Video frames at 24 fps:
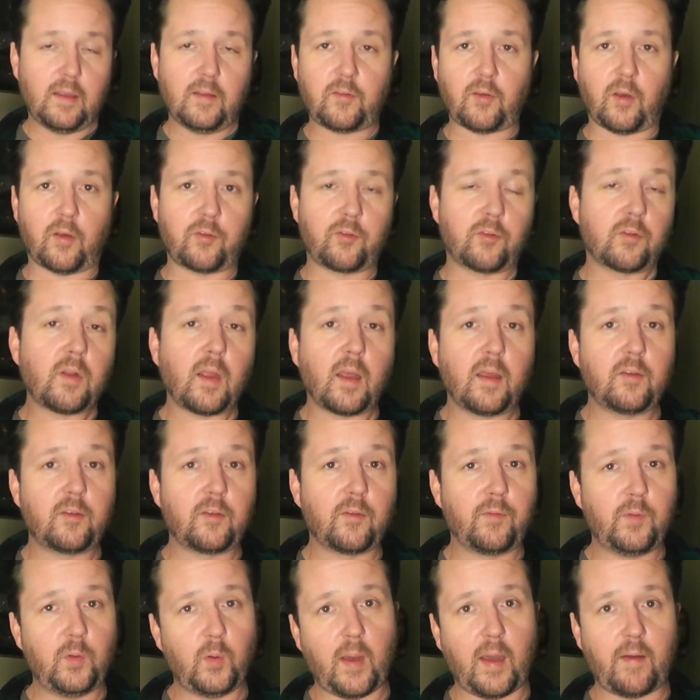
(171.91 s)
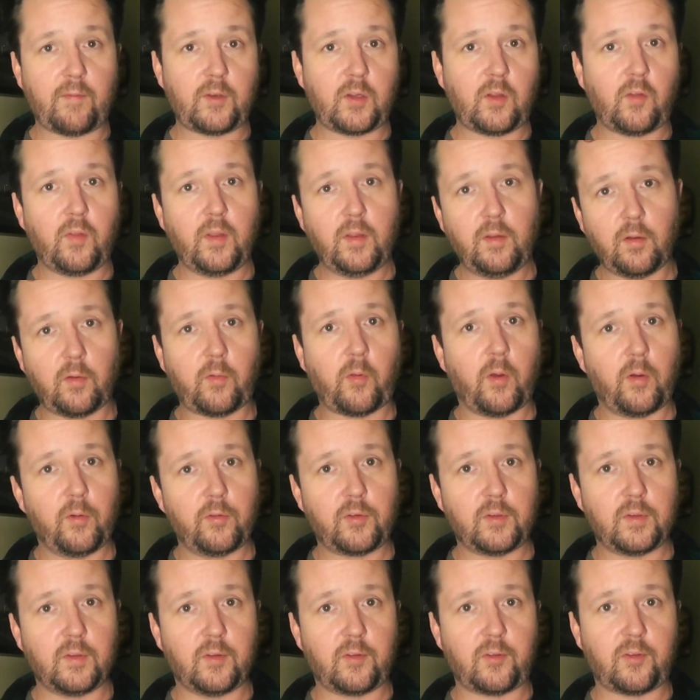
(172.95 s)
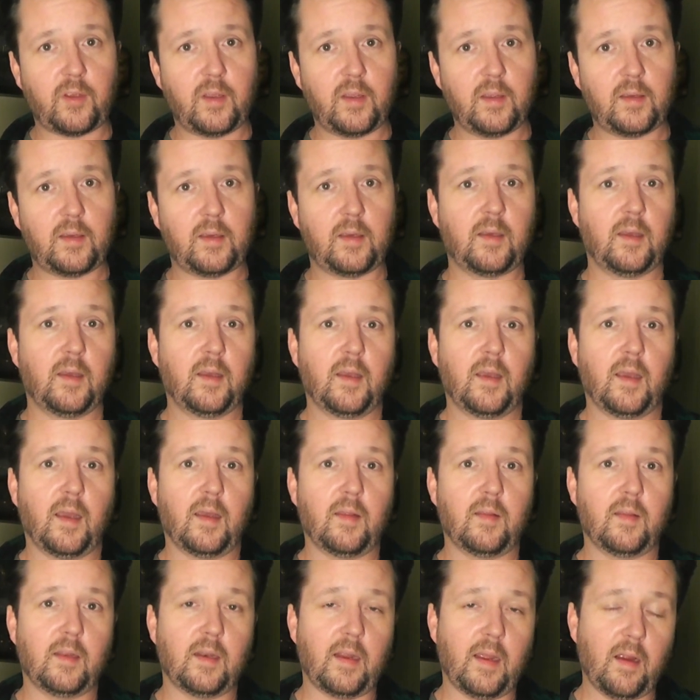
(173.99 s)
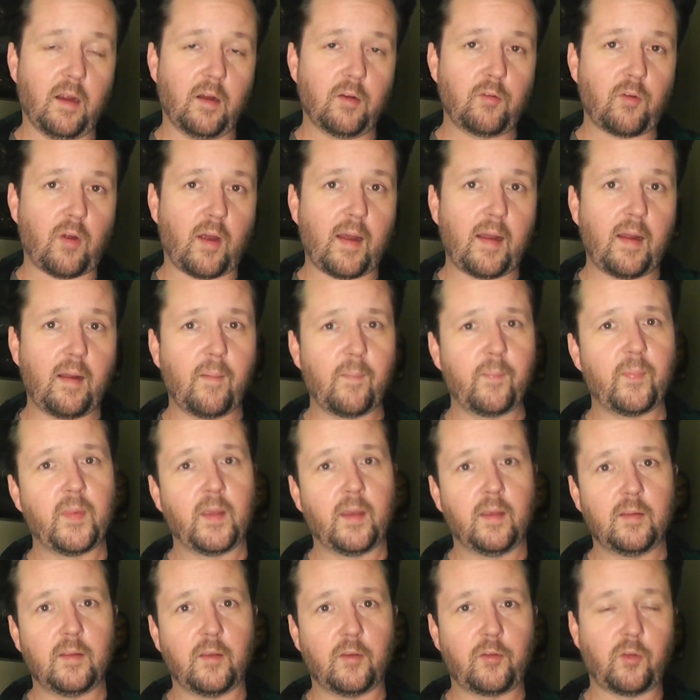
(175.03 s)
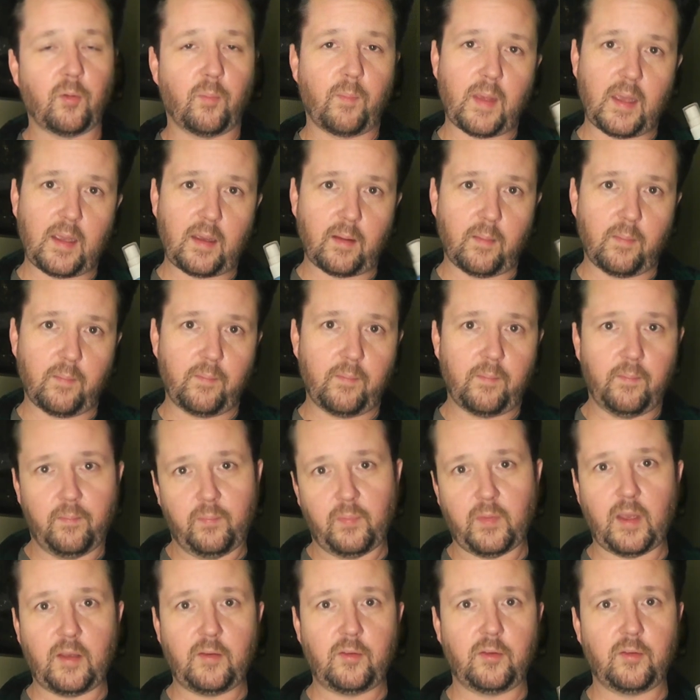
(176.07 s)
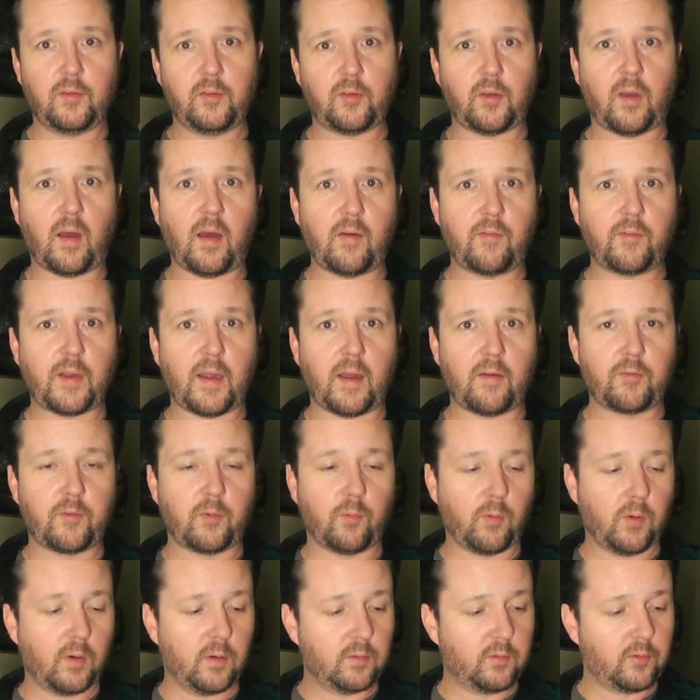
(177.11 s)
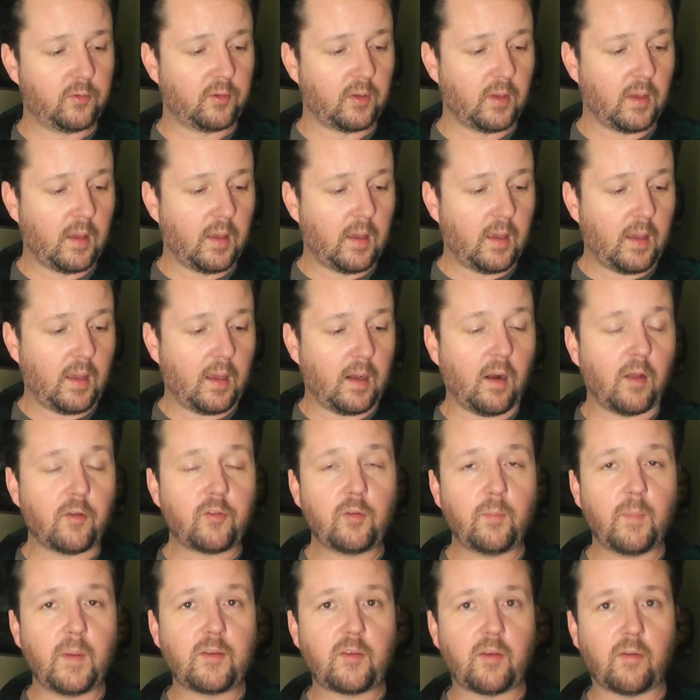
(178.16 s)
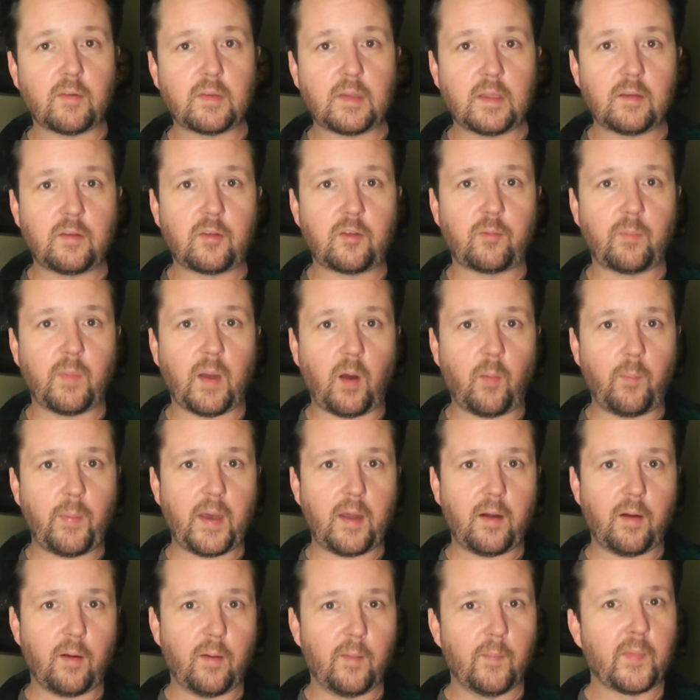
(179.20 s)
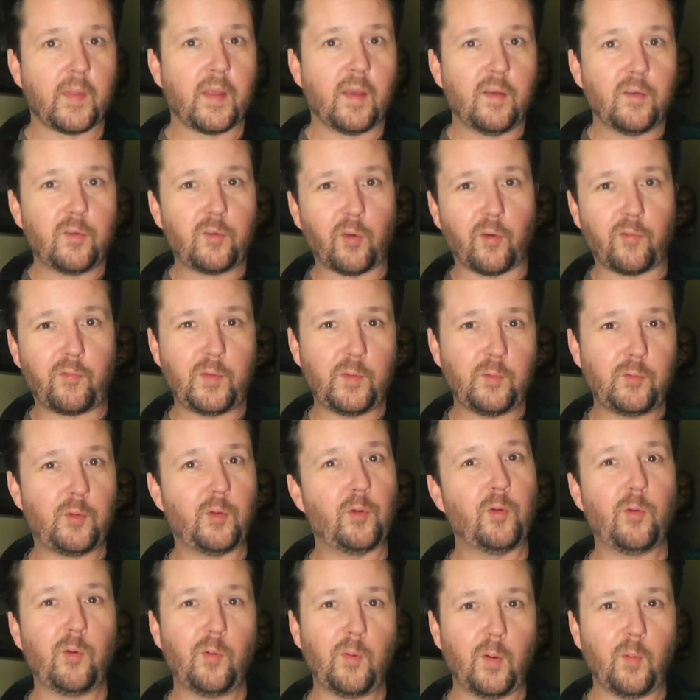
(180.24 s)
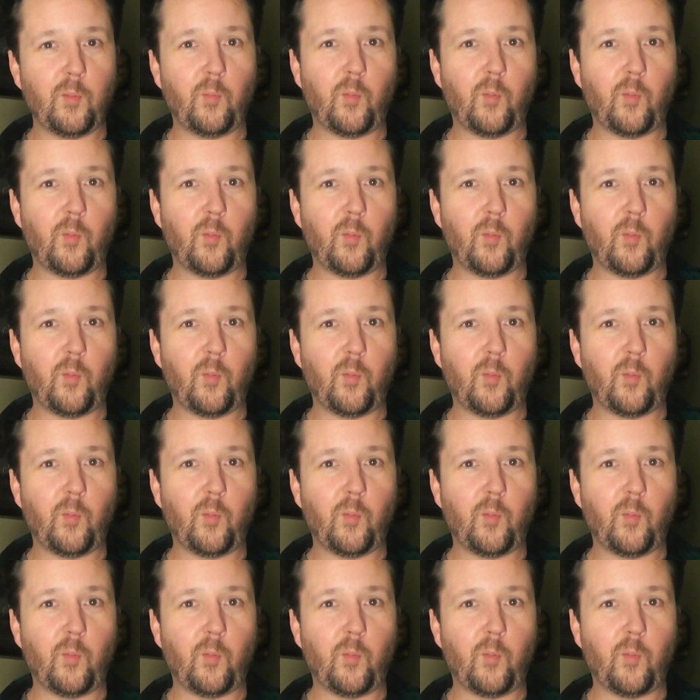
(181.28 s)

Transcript: it's also nice if you have to clean your clothes in the sink and then air dry them. This will make them nice and soft afterwards. It also makes everything smell better. So if you do